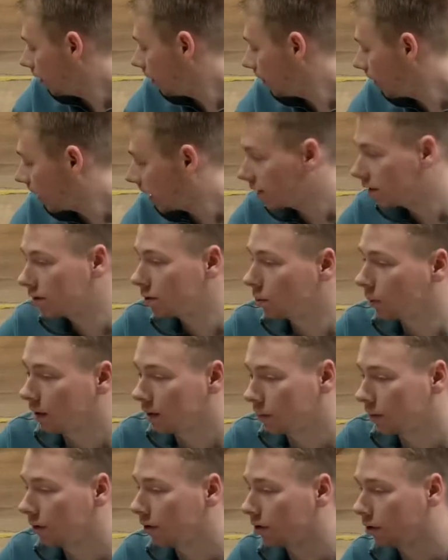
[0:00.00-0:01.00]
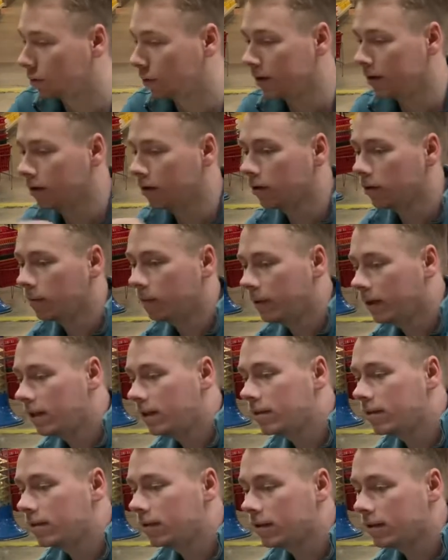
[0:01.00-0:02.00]
I just went with 300
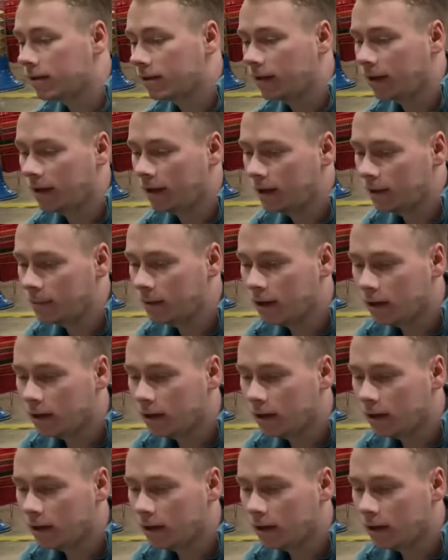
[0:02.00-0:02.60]
piece this time.